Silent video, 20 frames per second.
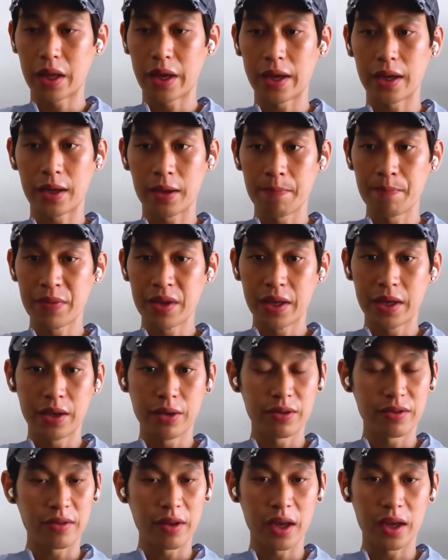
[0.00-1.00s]
like
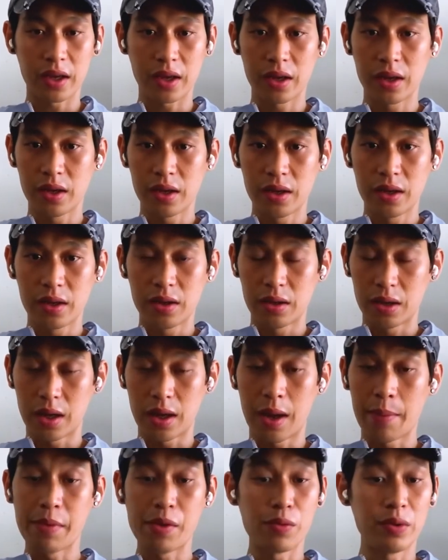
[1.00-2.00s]
he was like,
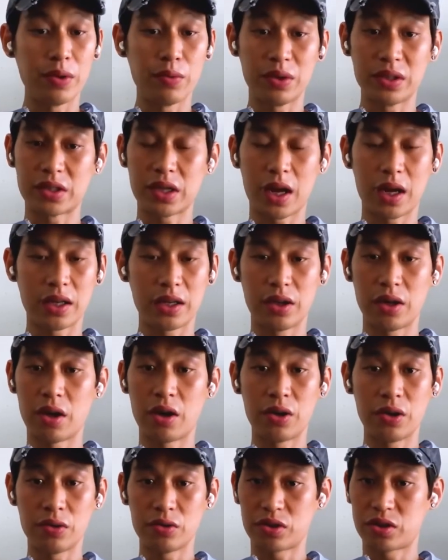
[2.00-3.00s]
I mean, we taught, it
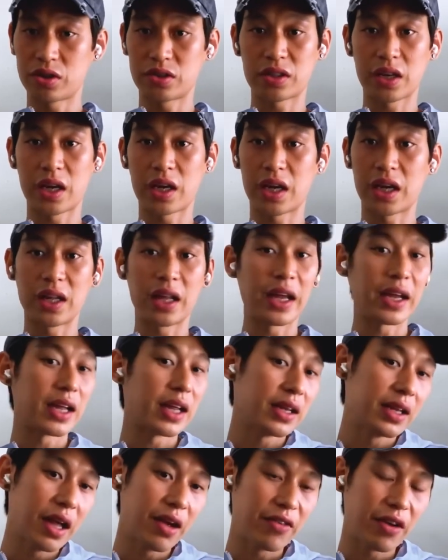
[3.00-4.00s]
was just like, it
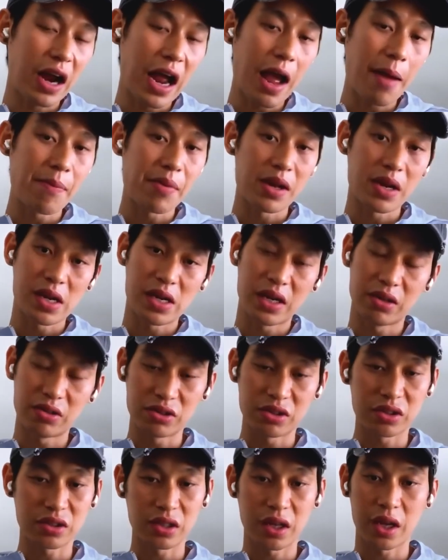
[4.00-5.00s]
like never happened. And he
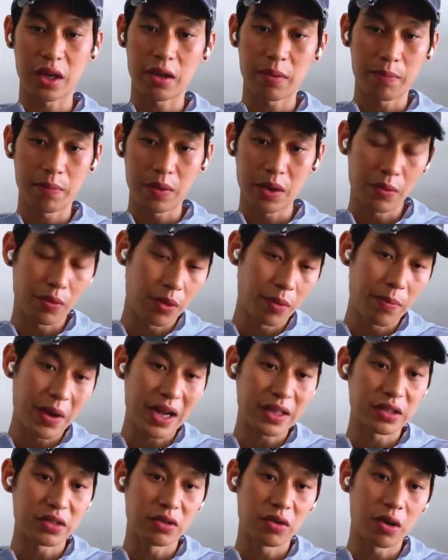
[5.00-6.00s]
was just like, we're
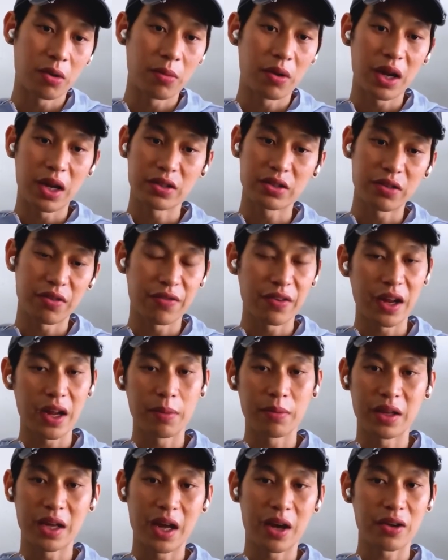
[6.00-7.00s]
back to normal. How's your
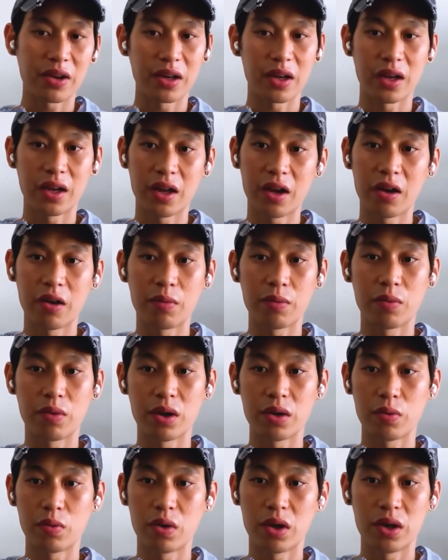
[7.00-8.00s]
family? How can I help?
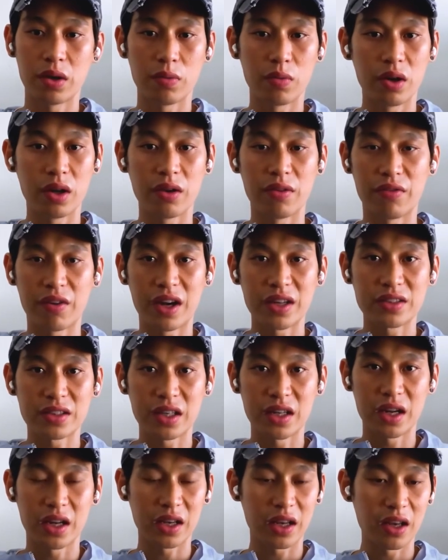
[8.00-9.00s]
What advice
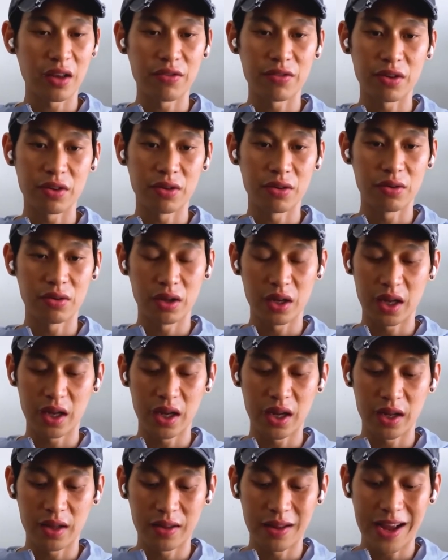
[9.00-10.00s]
can I give you?
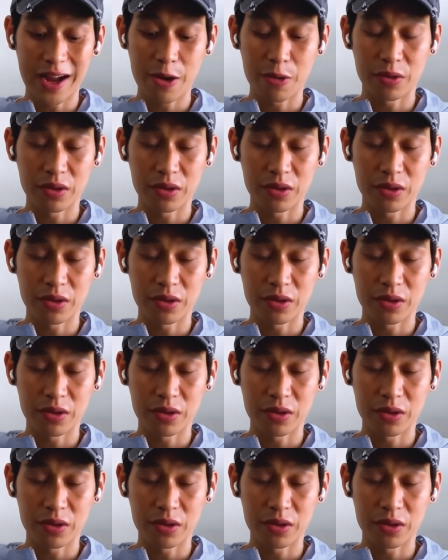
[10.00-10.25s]
And